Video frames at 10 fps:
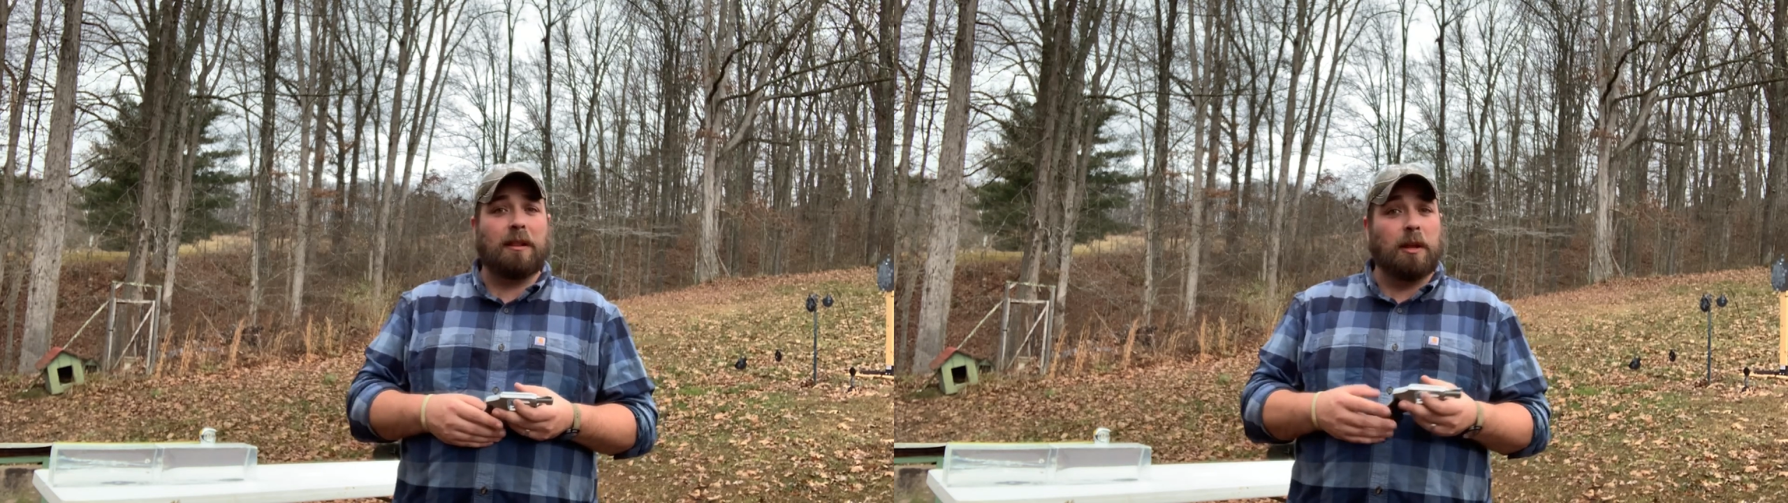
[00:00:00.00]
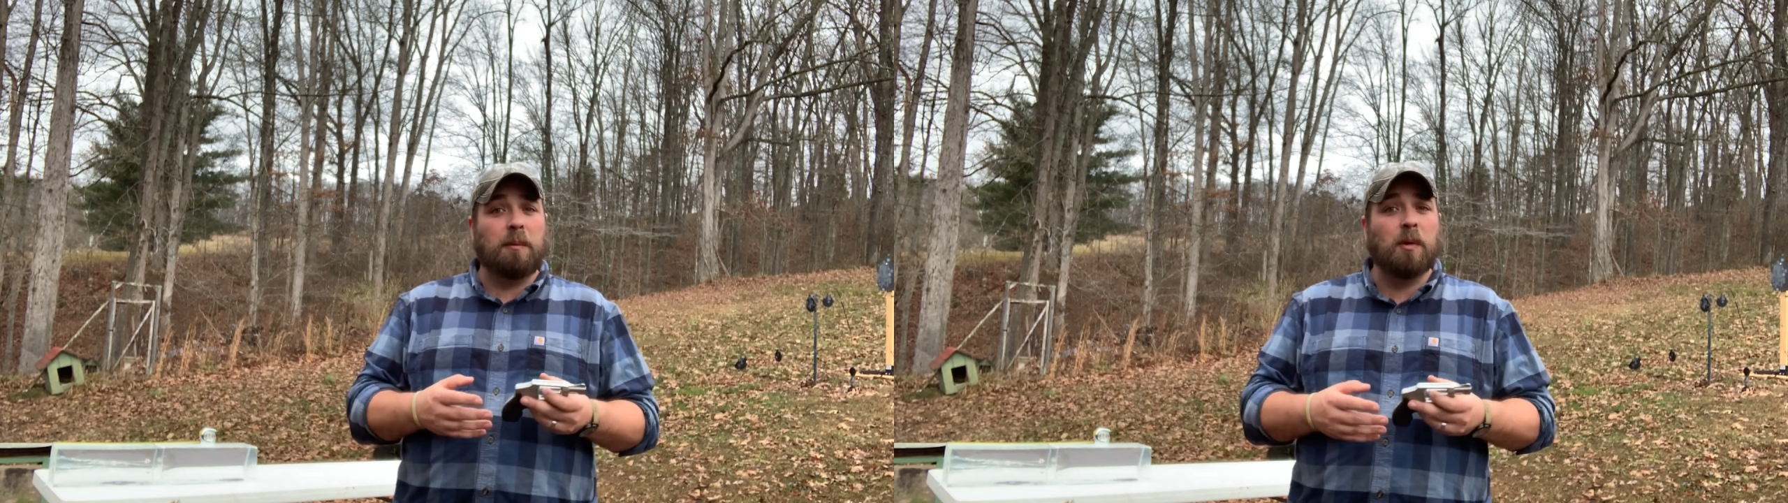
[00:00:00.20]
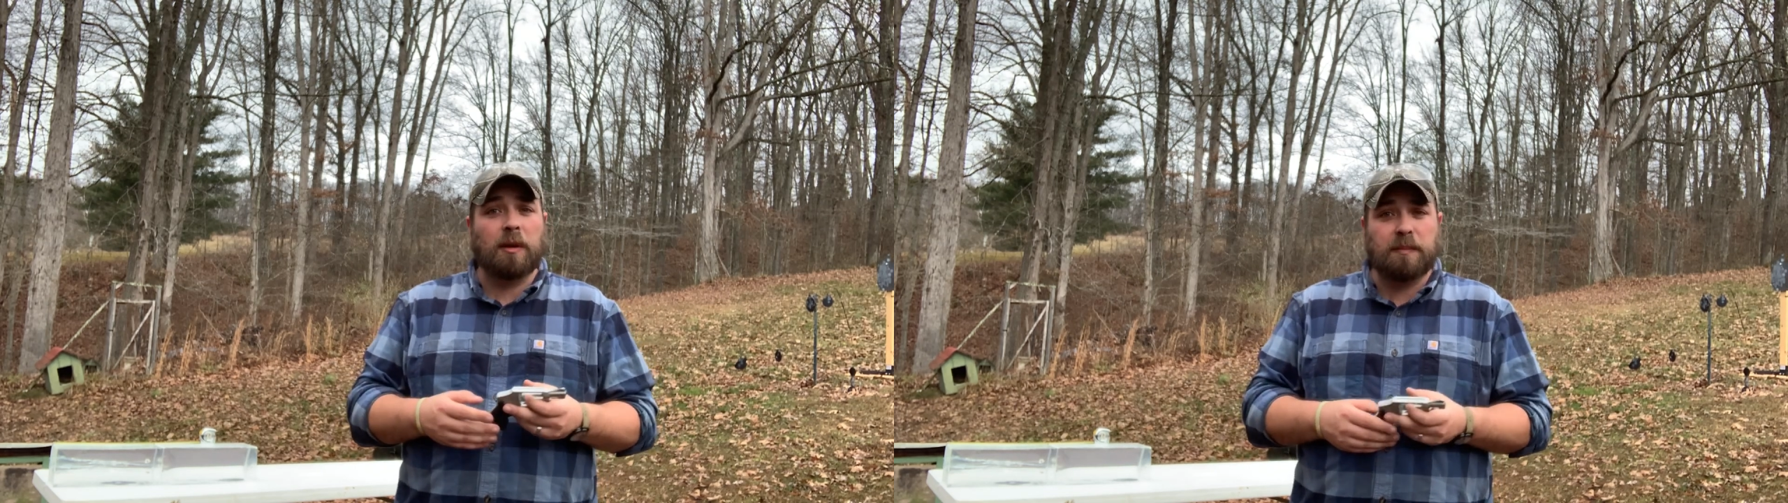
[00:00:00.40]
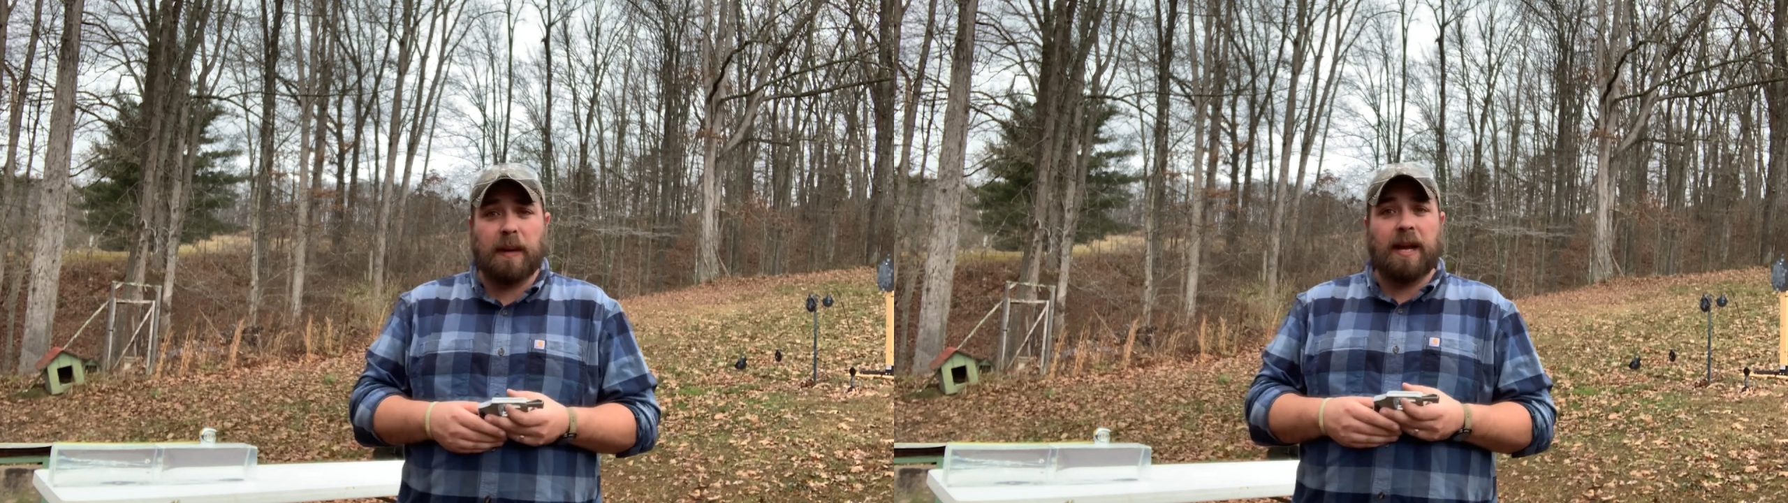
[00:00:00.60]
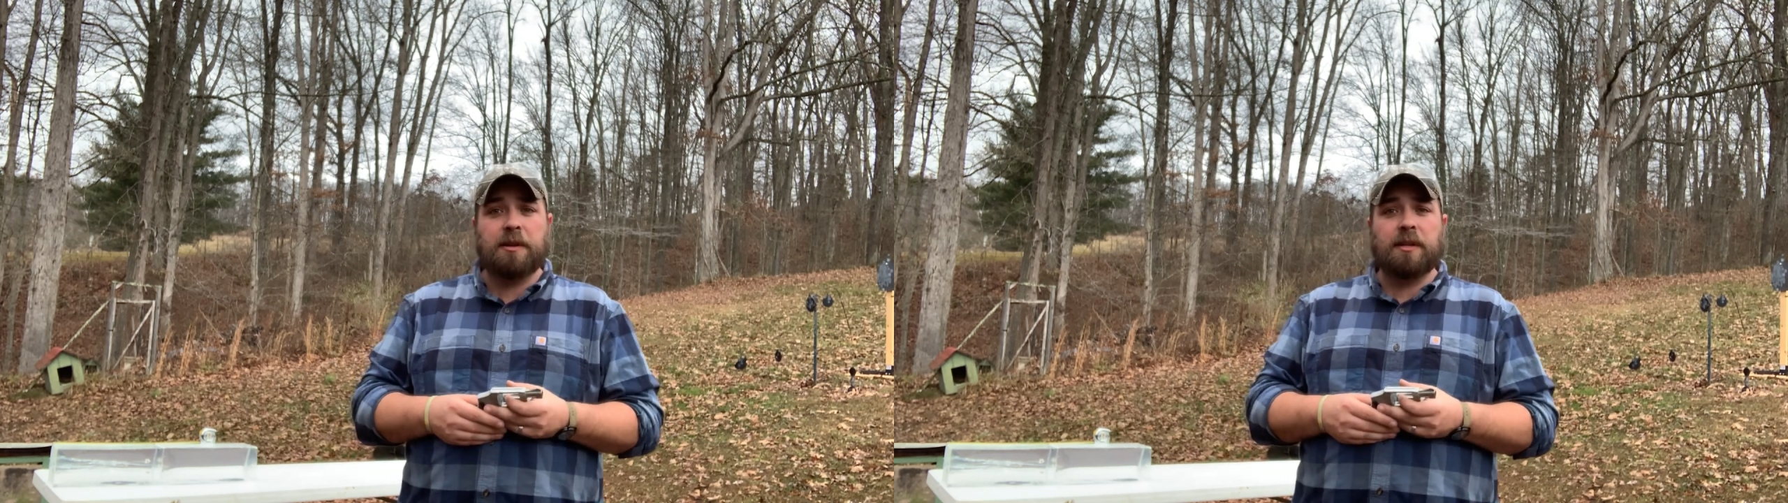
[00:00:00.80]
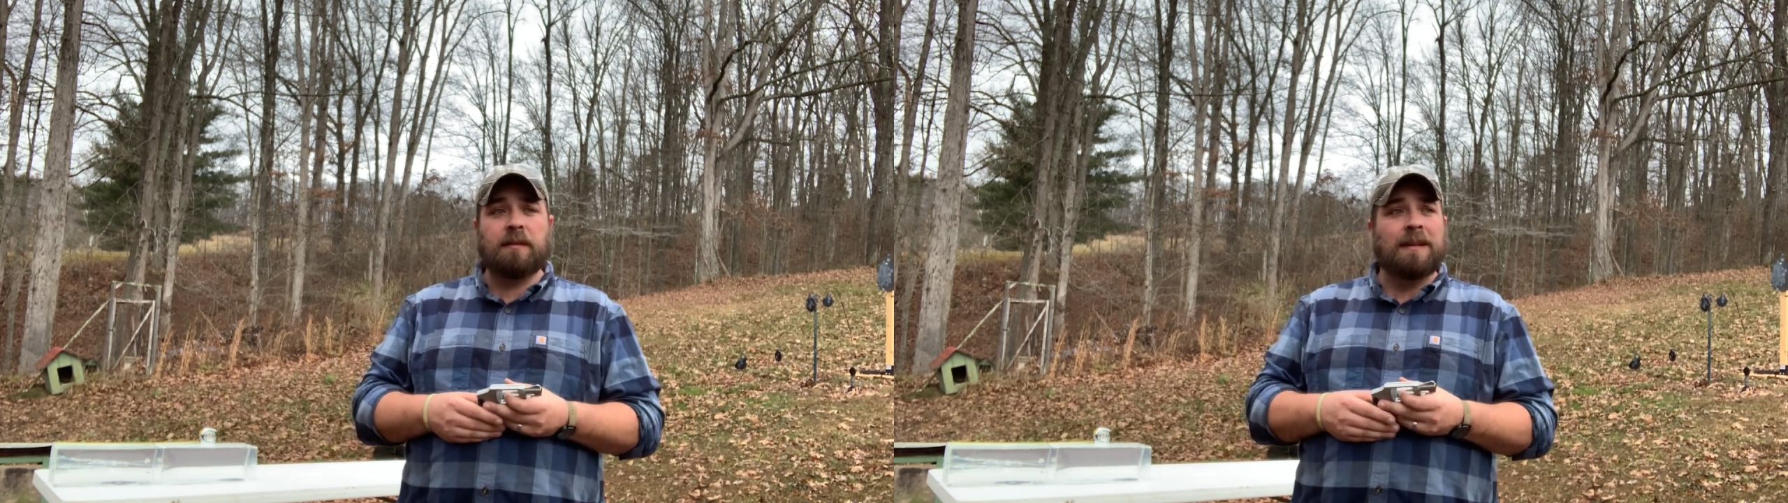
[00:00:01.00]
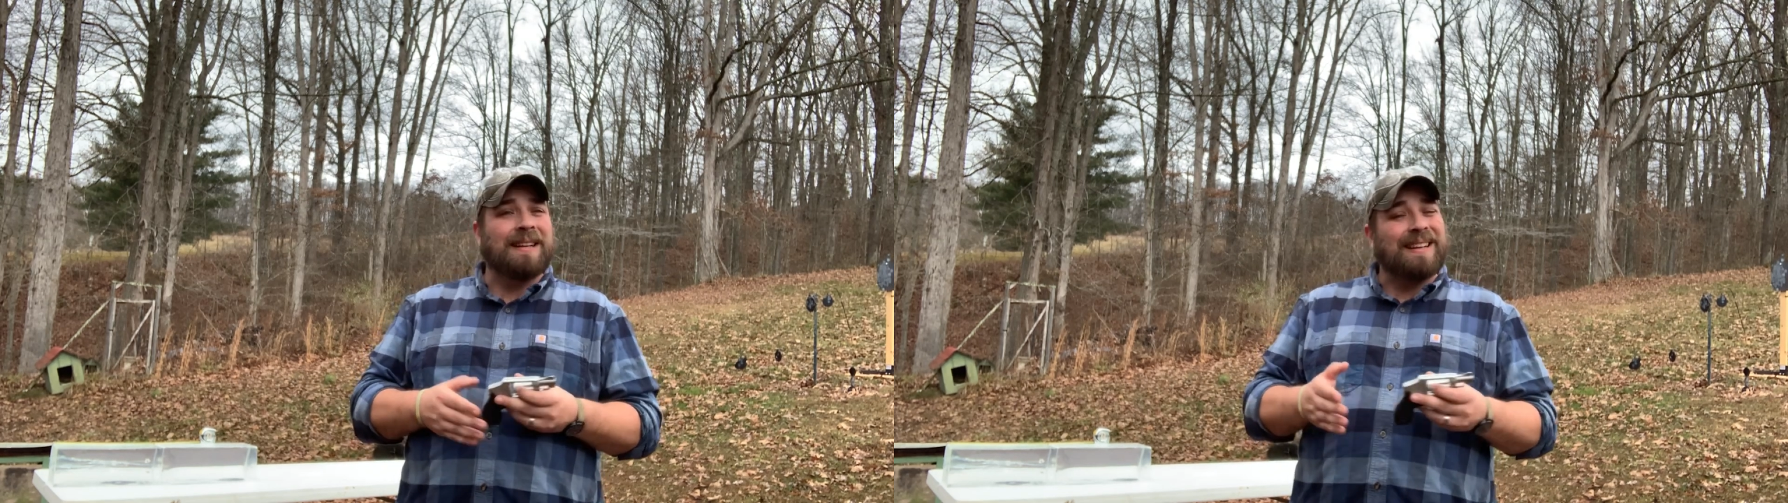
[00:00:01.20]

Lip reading: a little more expansion,